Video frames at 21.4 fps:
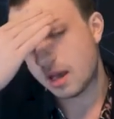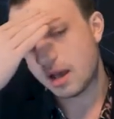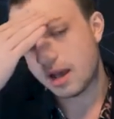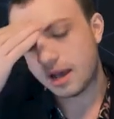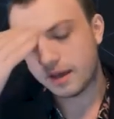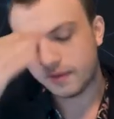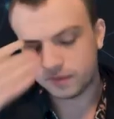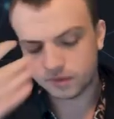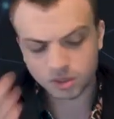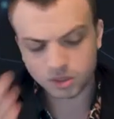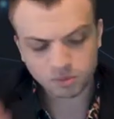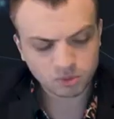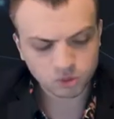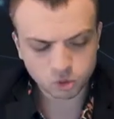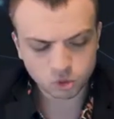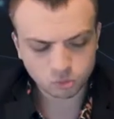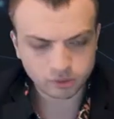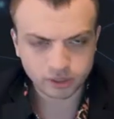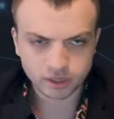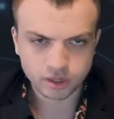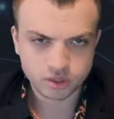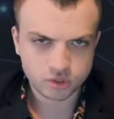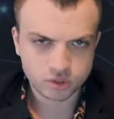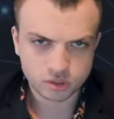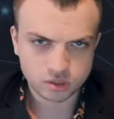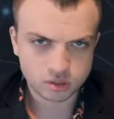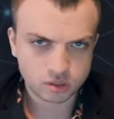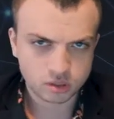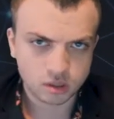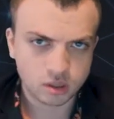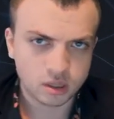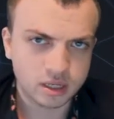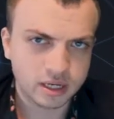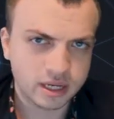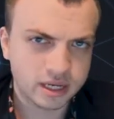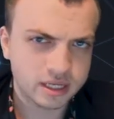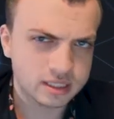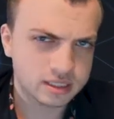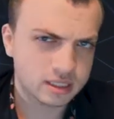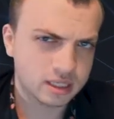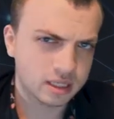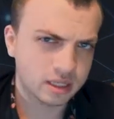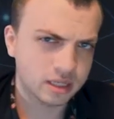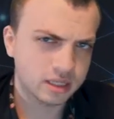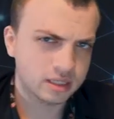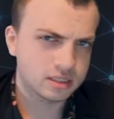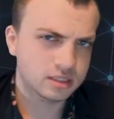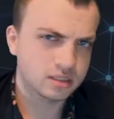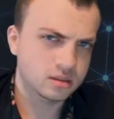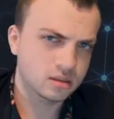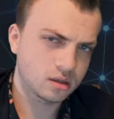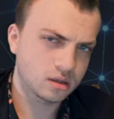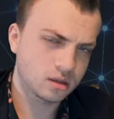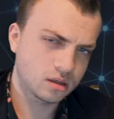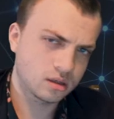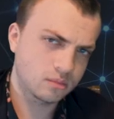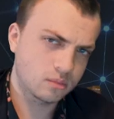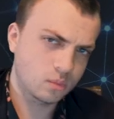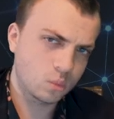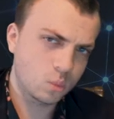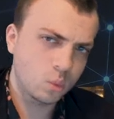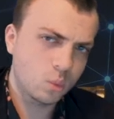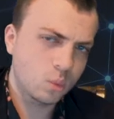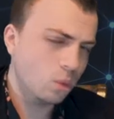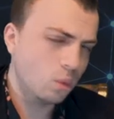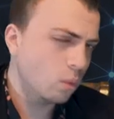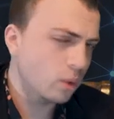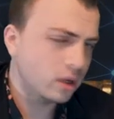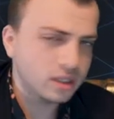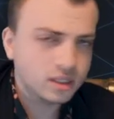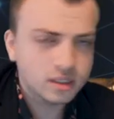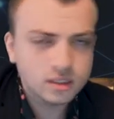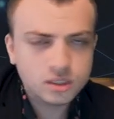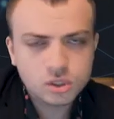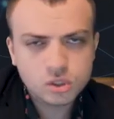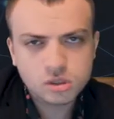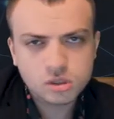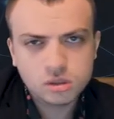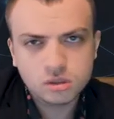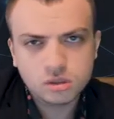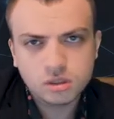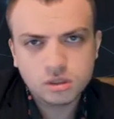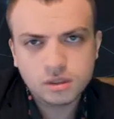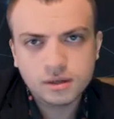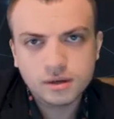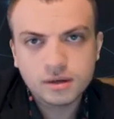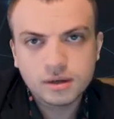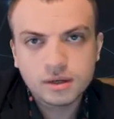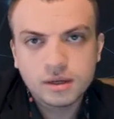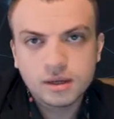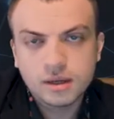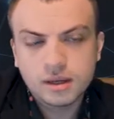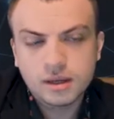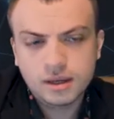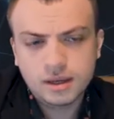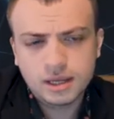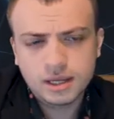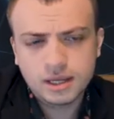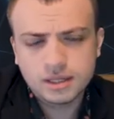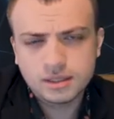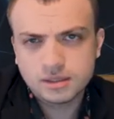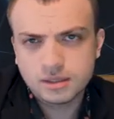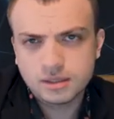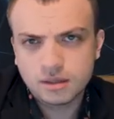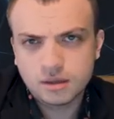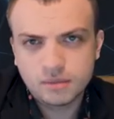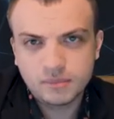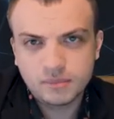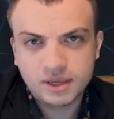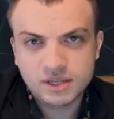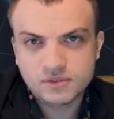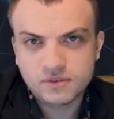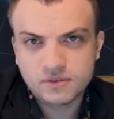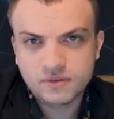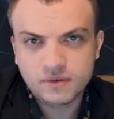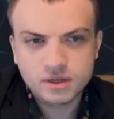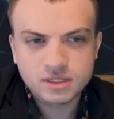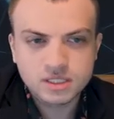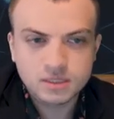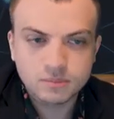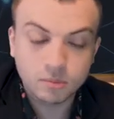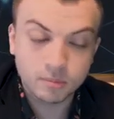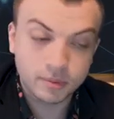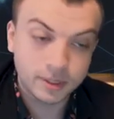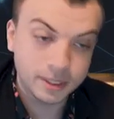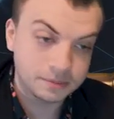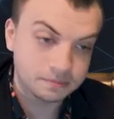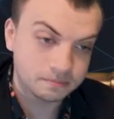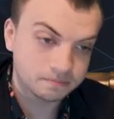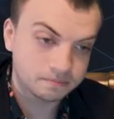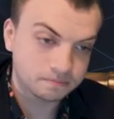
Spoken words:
I think the bishop pair is just a nice win condition here, and makes for a very simple play.